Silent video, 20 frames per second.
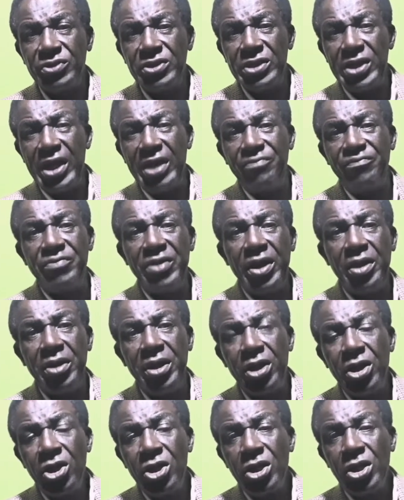You have
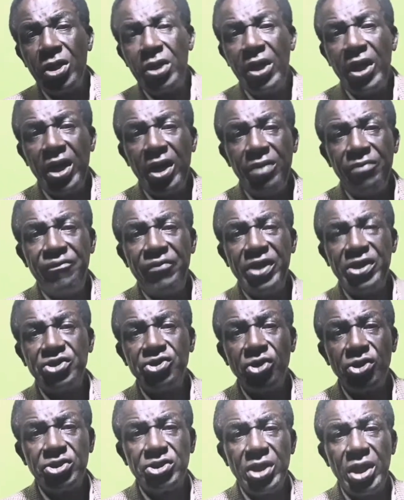
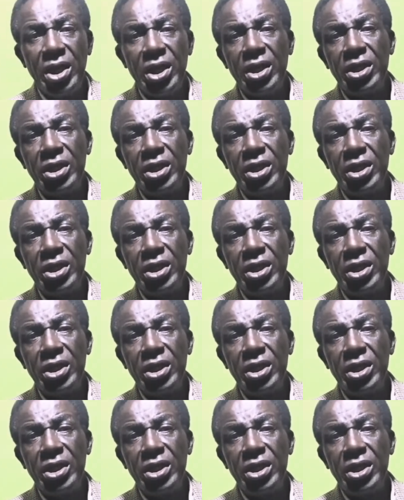infectious